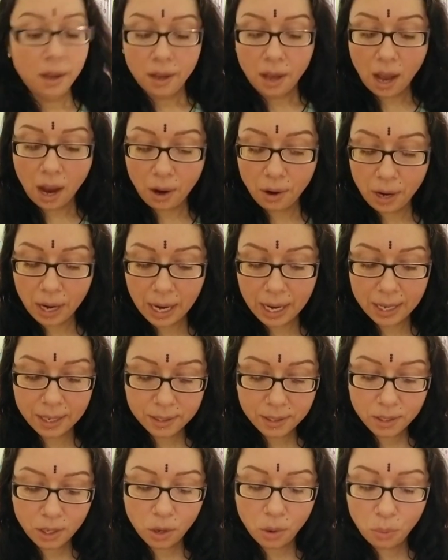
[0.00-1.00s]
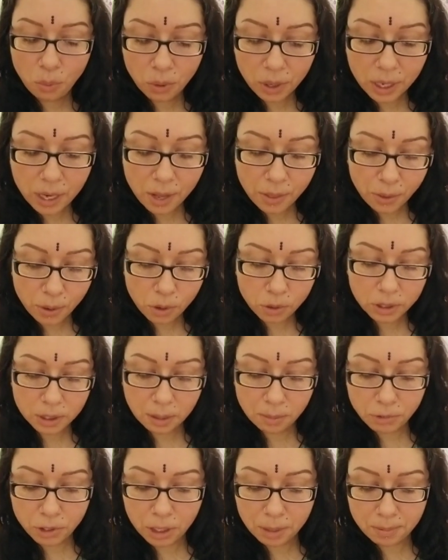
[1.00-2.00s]
All right, we're going to throw some
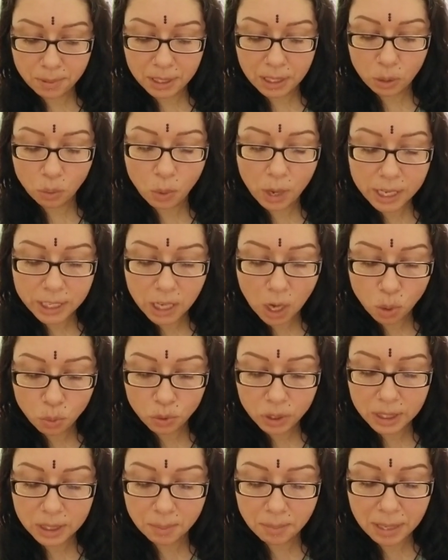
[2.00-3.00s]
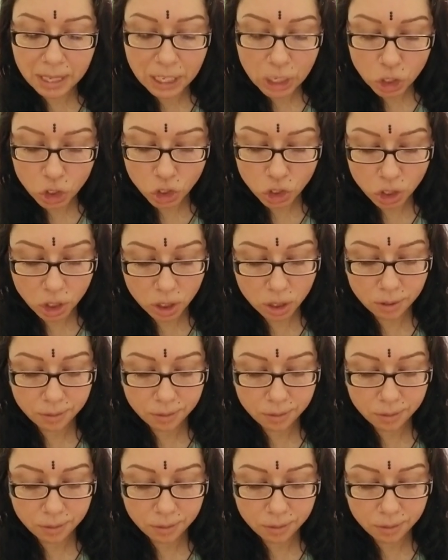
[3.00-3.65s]
Gypsy Witch on this bitch.